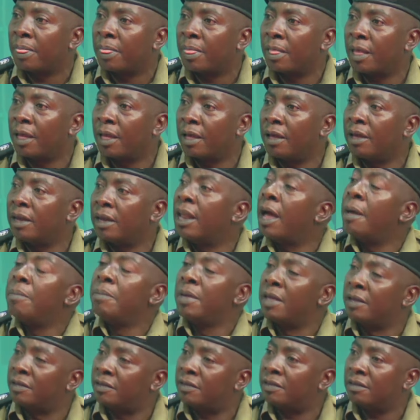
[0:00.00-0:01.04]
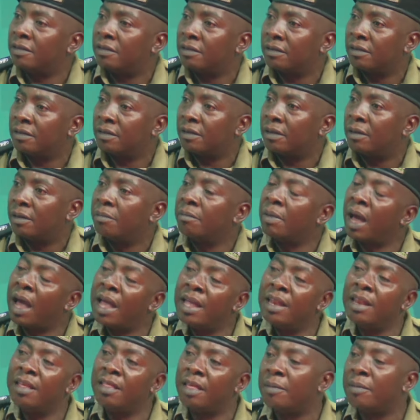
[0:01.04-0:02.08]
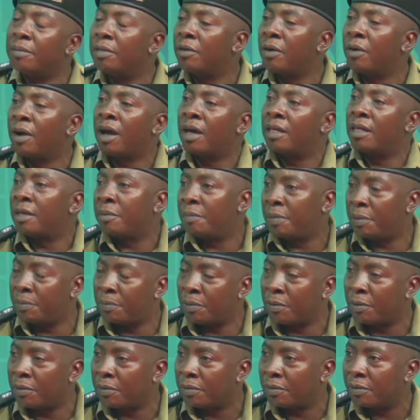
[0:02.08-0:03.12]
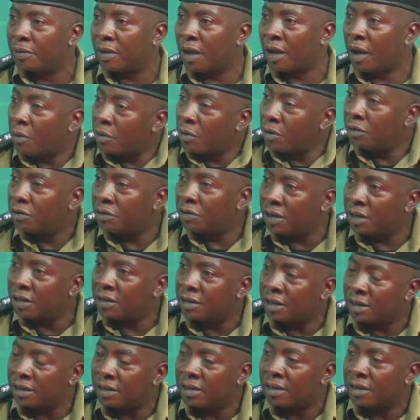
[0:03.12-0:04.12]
Dummies. Behind them, there were other people. According to the intelligence.